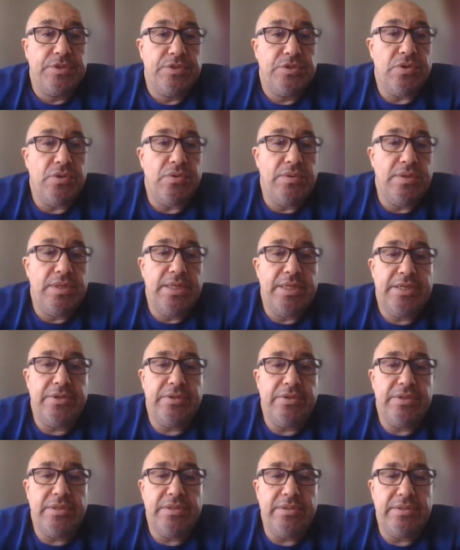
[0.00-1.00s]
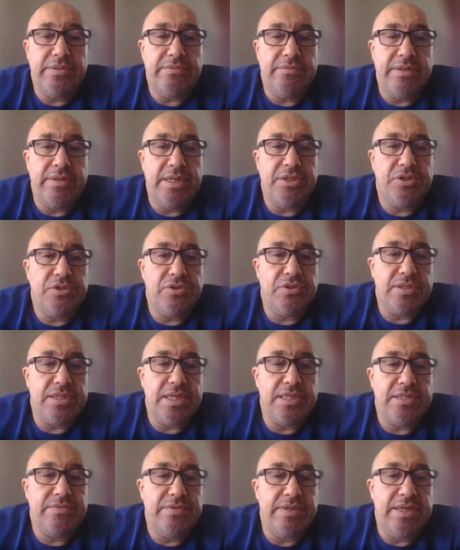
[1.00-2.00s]
So liquidity ratios,
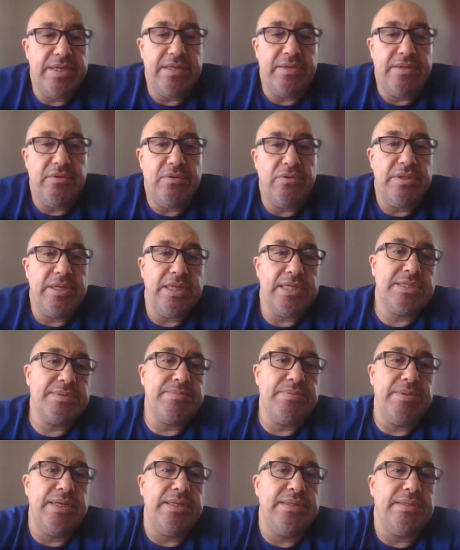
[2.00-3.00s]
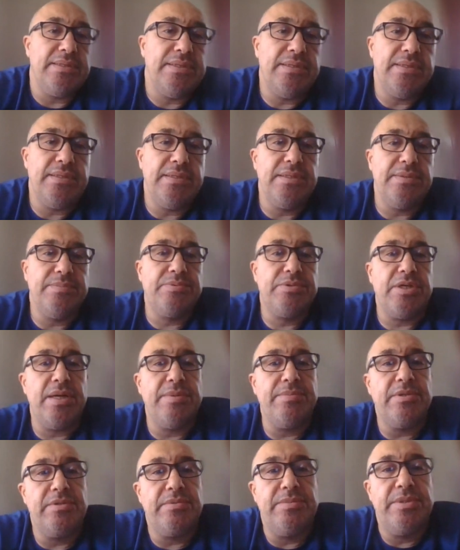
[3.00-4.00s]
as we all explained, the
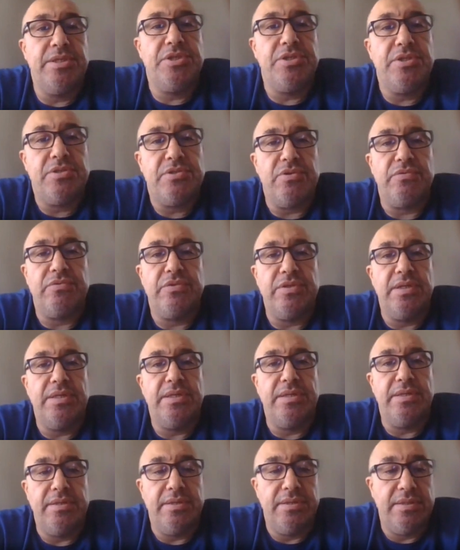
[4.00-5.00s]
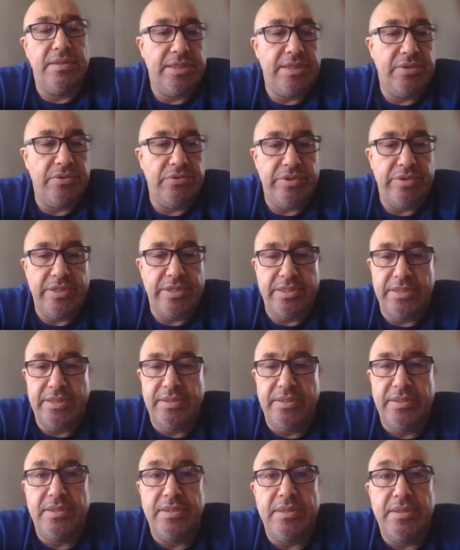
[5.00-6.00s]
primary measures of the liquidity